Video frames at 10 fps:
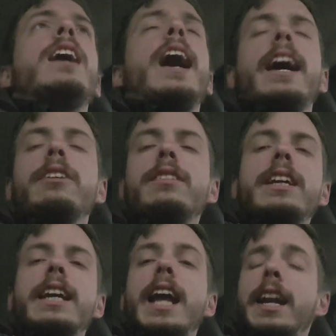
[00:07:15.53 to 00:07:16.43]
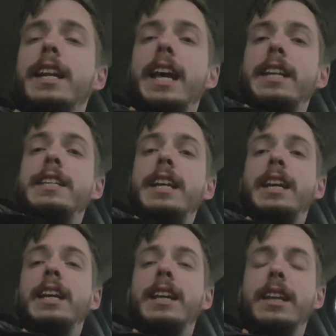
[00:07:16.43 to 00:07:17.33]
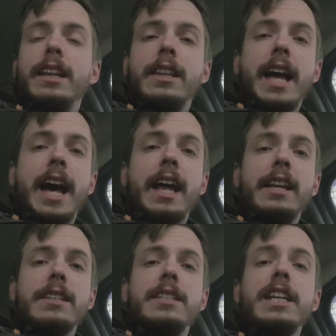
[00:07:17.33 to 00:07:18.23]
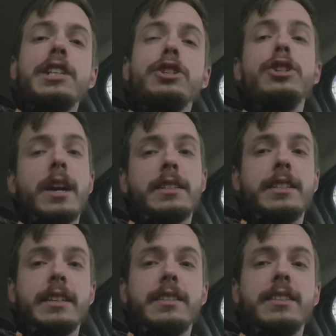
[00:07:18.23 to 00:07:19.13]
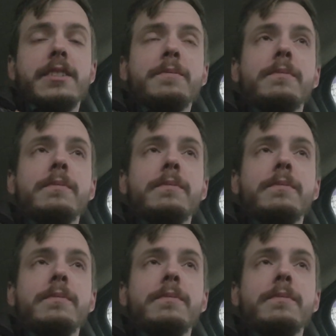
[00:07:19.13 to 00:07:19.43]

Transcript: I don't think it had an ending that did justice